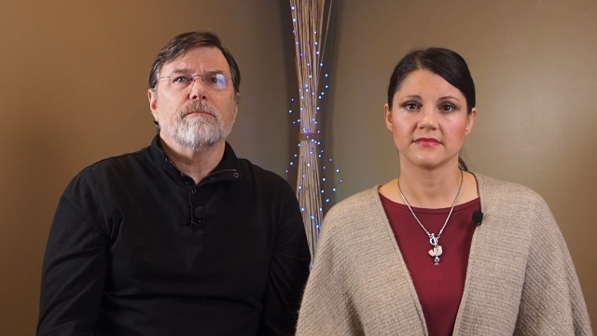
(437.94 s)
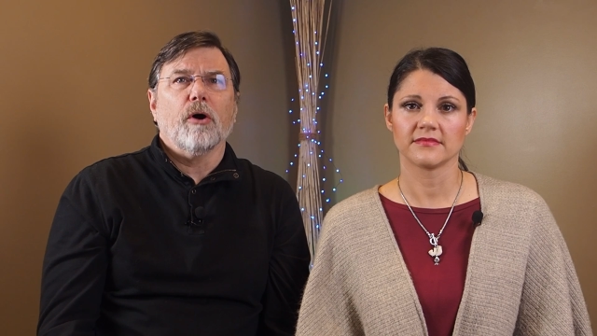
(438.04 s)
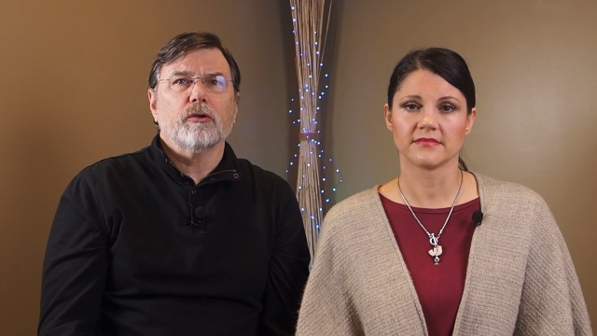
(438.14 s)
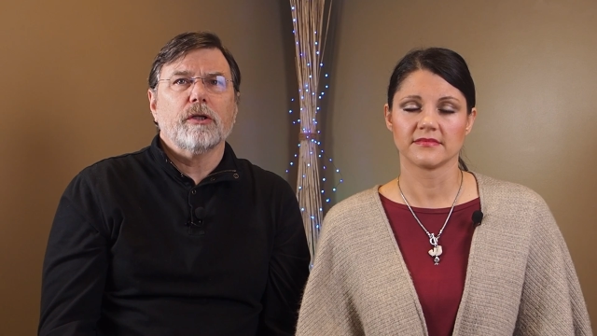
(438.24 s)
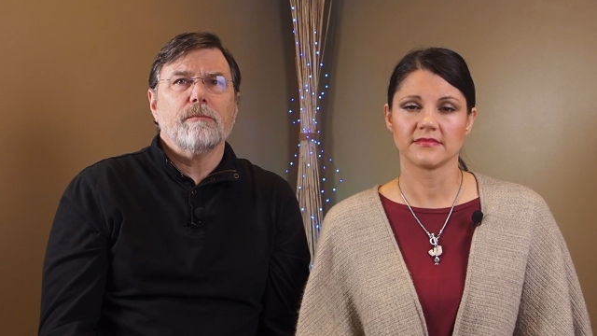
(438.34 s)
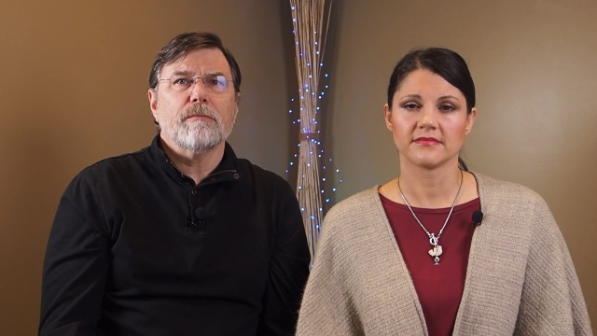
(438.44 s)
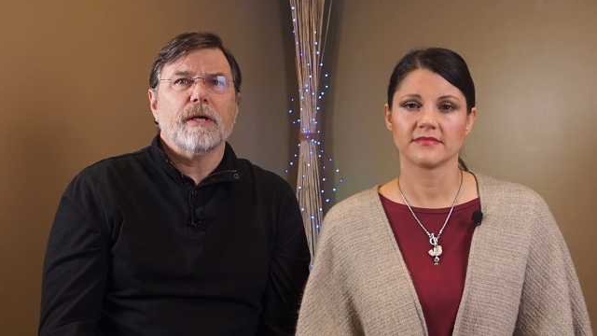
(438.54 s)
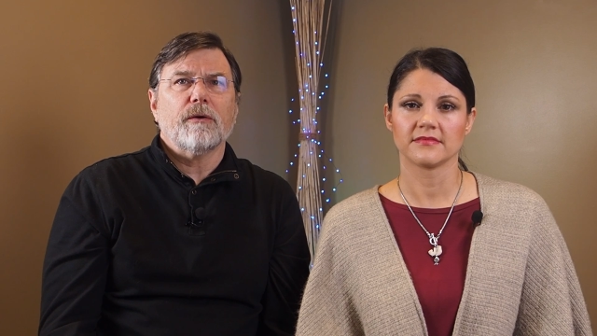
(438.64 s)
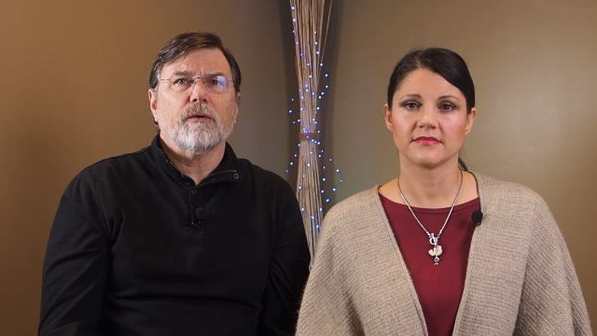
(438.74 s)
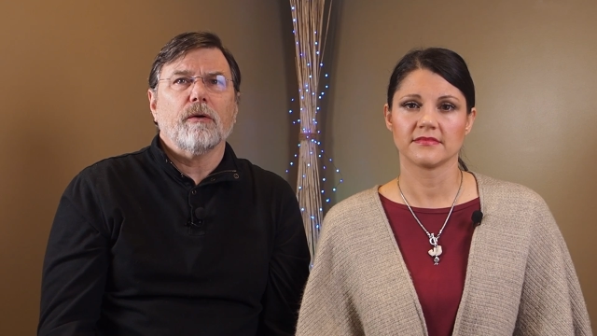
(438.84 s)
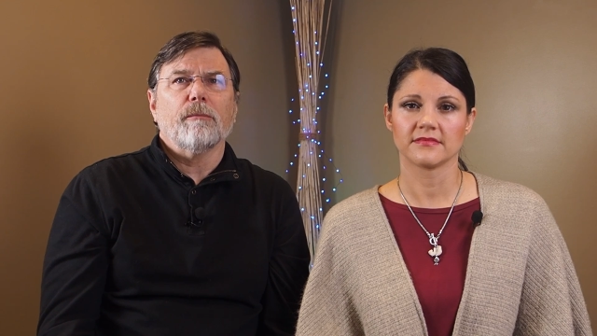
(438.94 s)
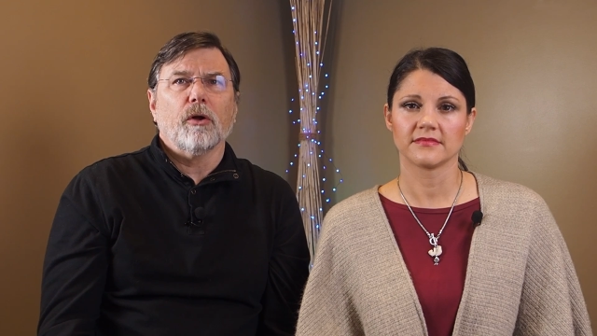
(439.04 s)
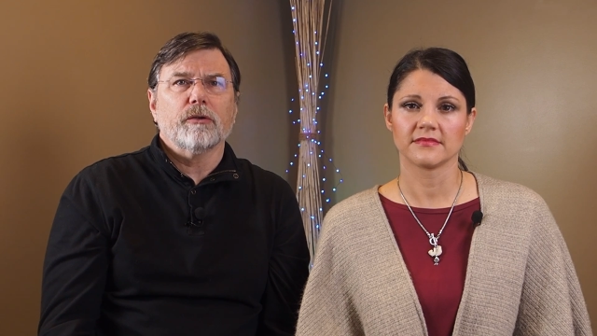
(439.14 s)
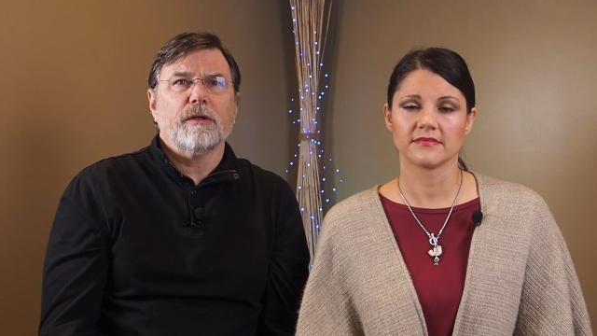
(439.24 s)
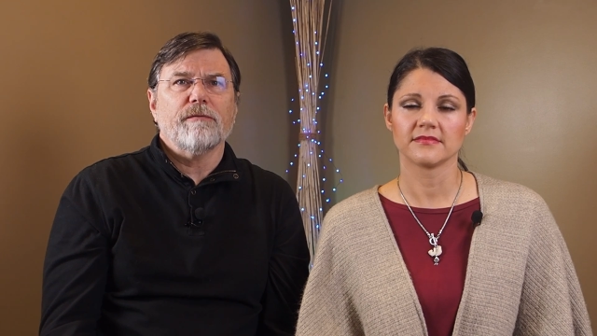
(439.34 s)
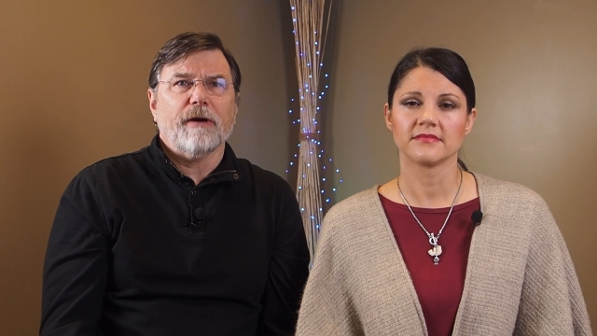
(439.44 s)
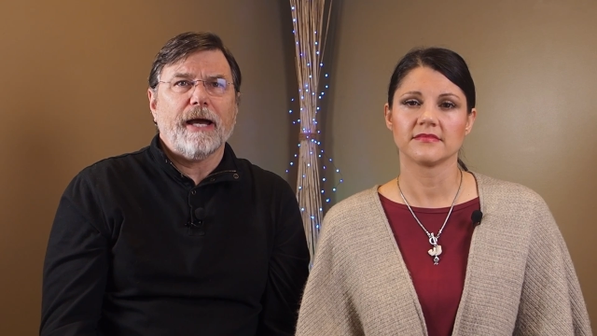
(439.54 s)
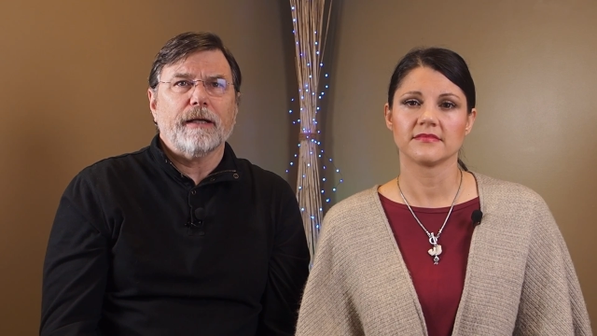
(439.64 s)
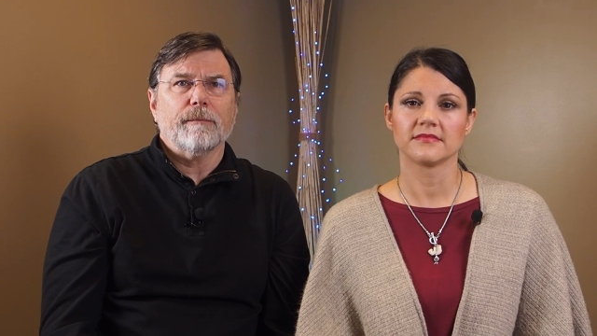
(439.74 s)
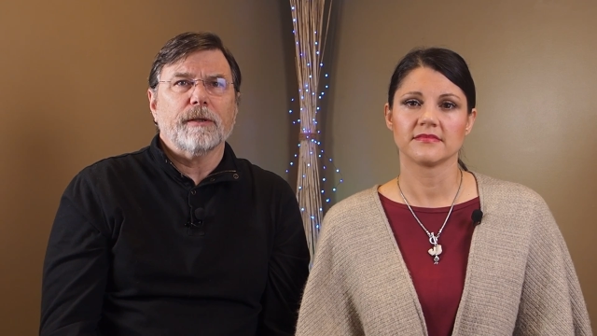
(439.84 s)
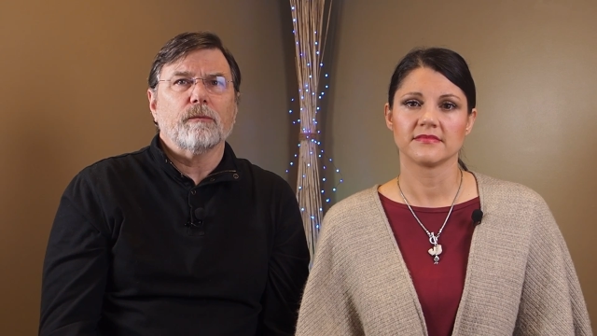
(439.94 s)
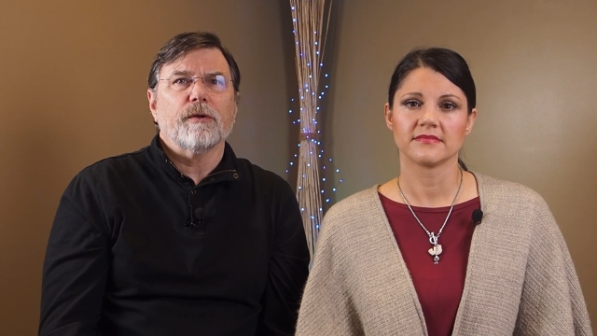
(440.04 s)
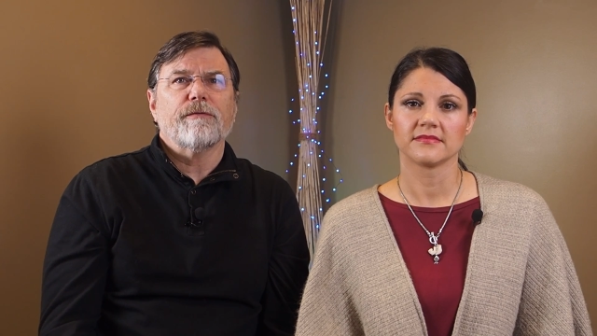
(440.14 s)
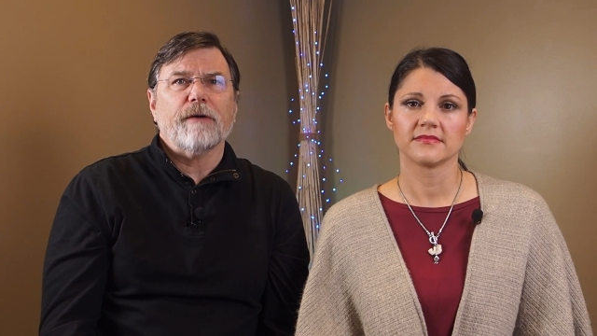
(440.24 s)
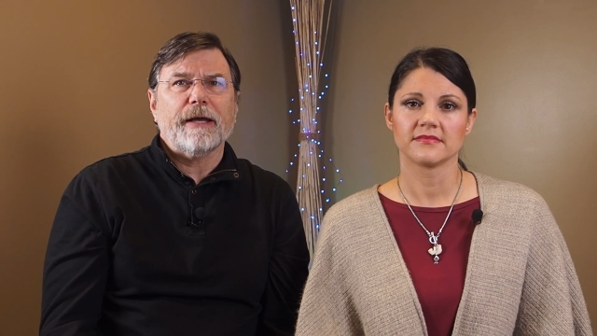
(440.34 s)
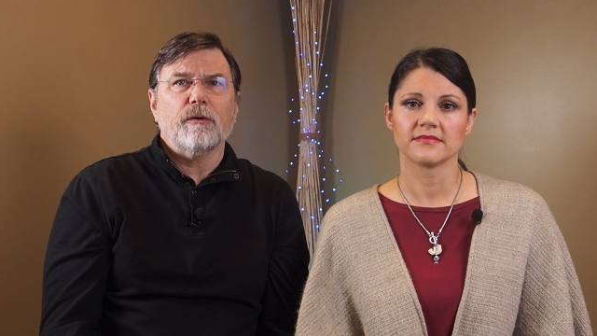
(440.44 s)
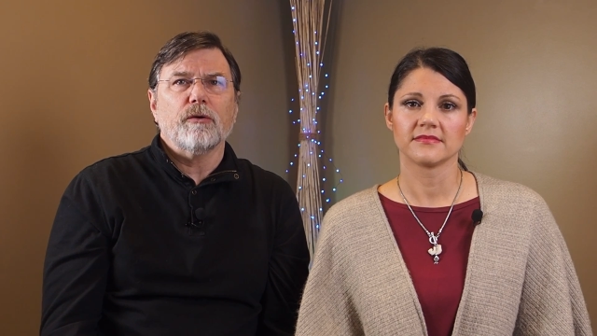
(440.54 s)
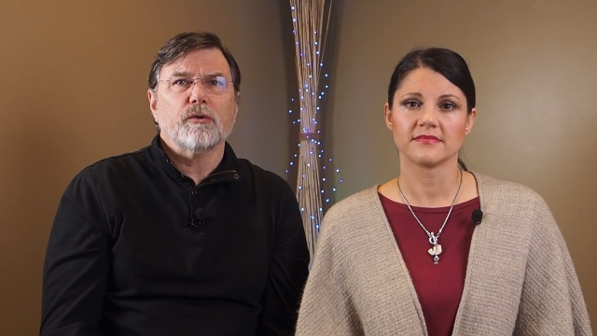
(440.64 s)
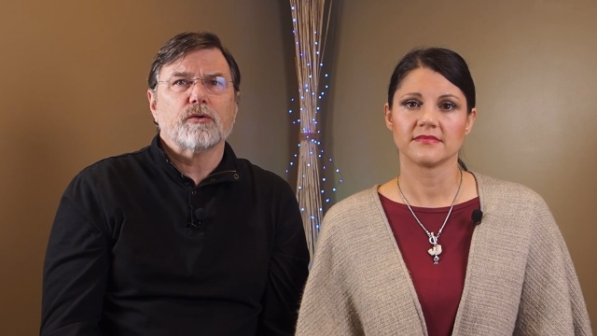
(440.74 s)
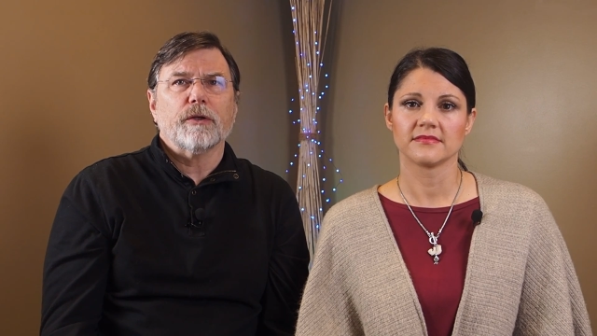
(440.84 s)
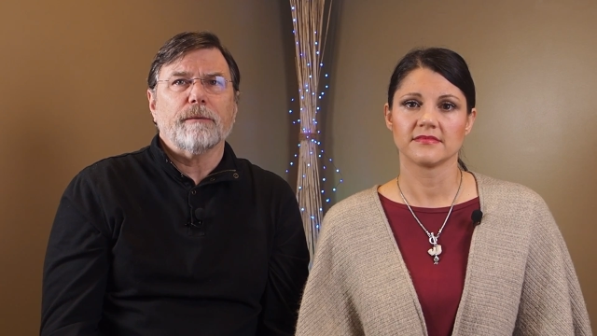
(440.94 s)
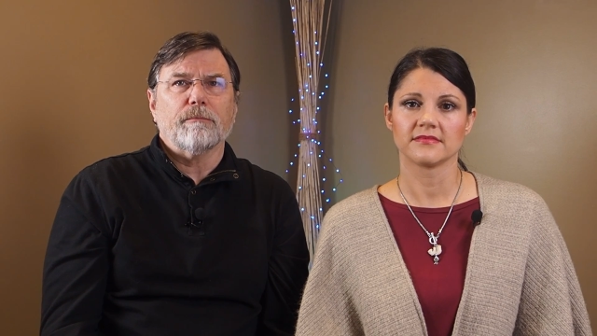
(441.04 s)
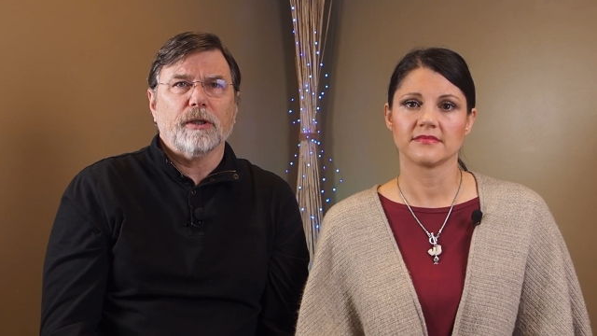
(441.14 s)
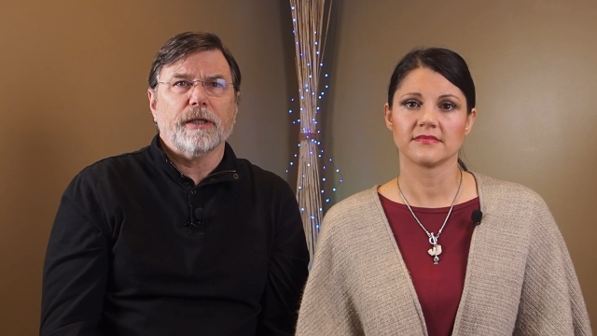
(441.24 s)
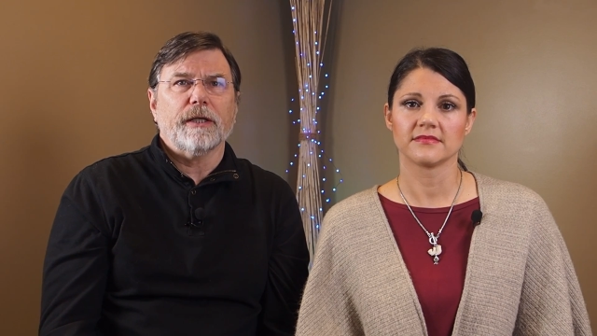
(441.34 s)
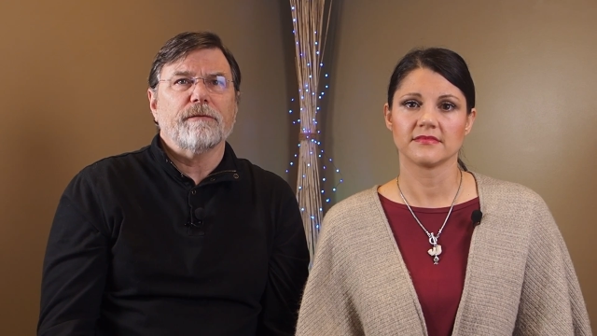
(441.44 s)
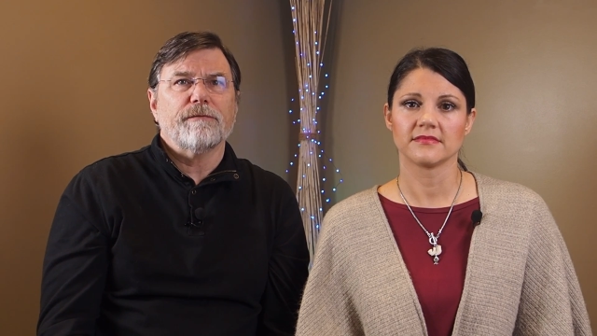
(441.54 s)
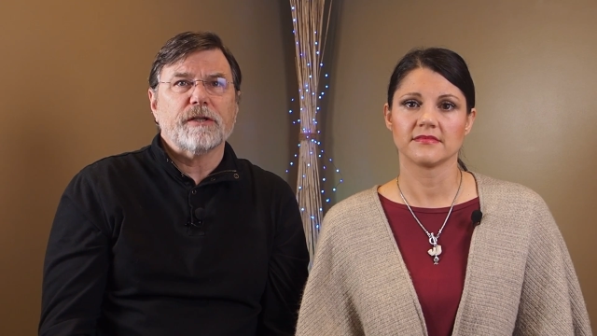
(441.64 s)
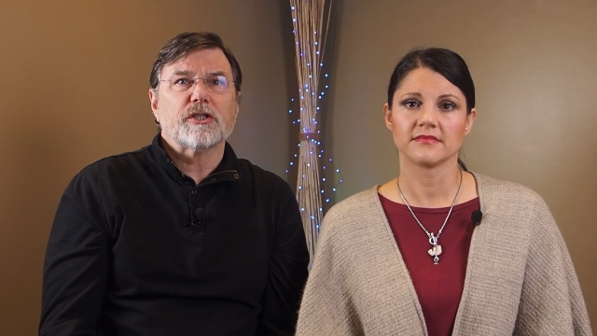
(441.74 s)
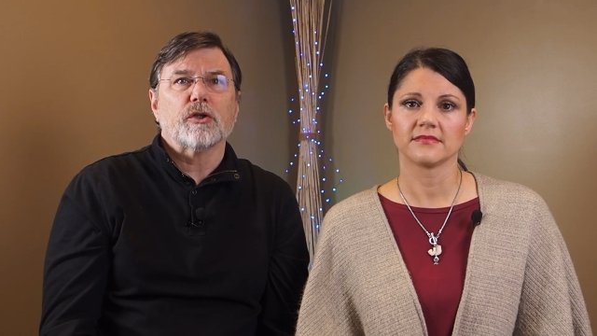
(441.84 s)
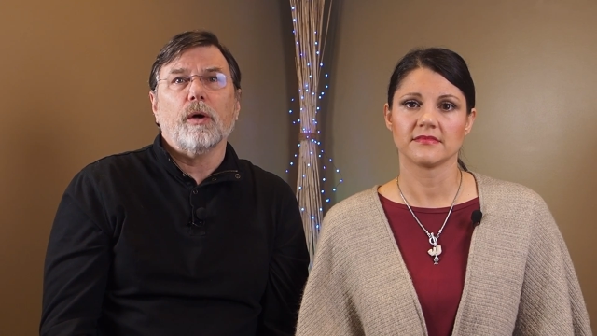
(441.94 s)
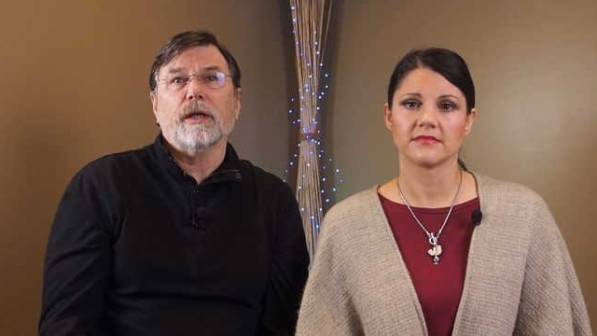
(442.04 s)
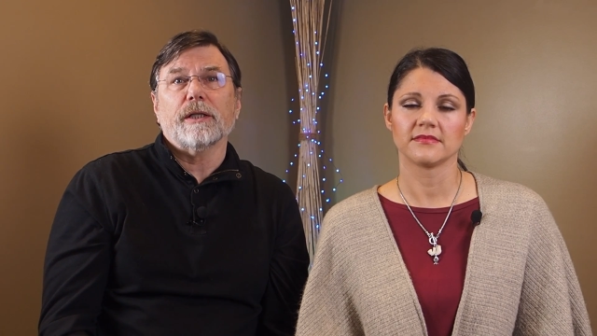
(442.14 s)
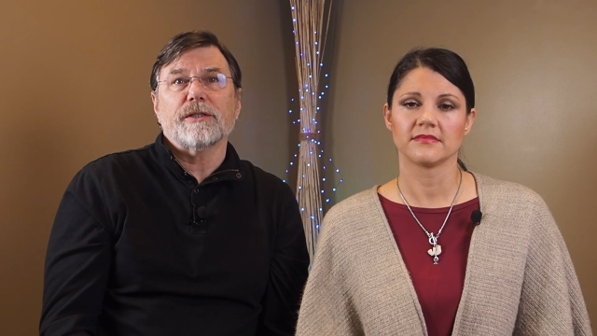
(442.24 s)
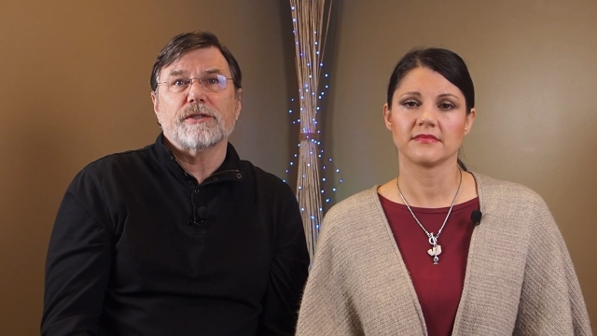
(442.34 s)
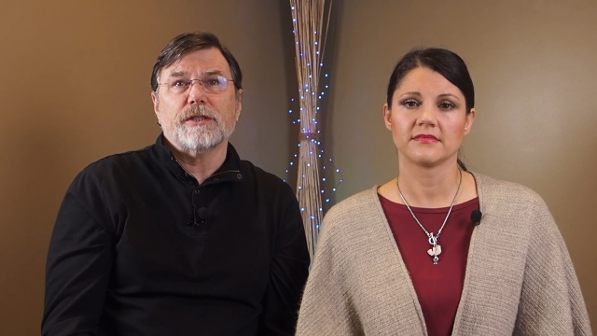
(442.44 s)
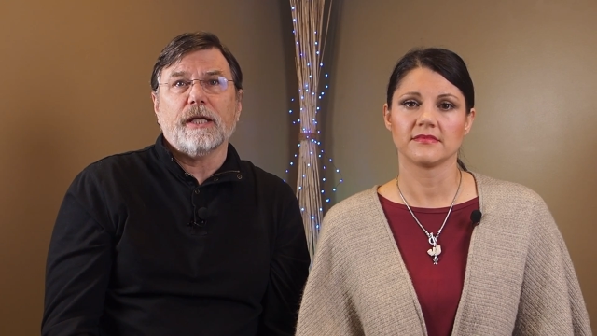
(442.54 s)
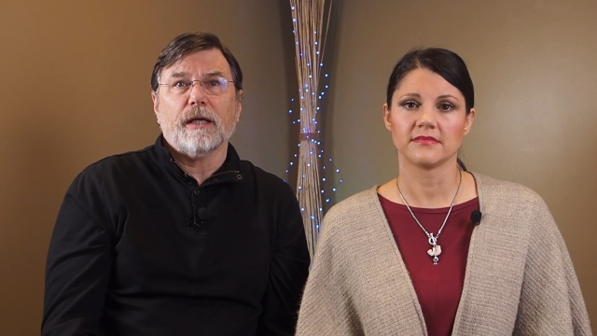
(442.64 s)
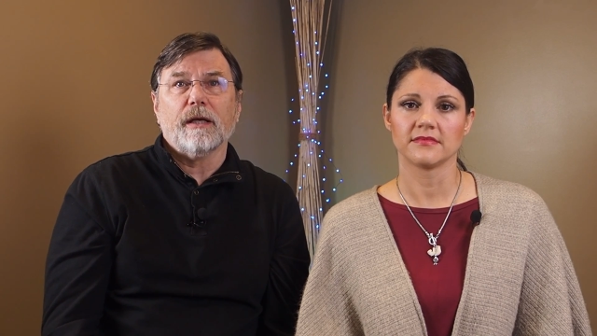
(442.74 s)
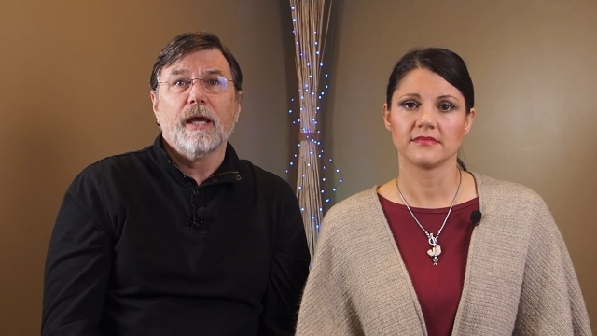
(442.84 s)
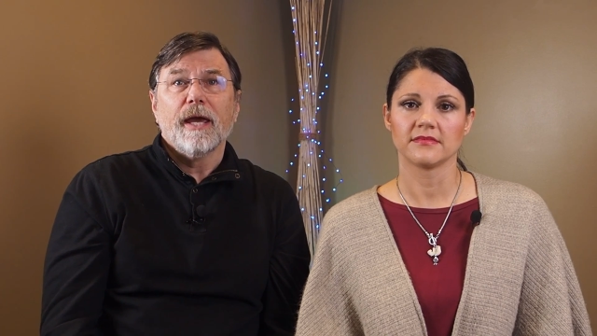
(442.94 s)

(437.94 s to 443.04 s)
Speaker 1: multi-mineral, multivitamin with phytonutrient blend, fish oil, and zinc,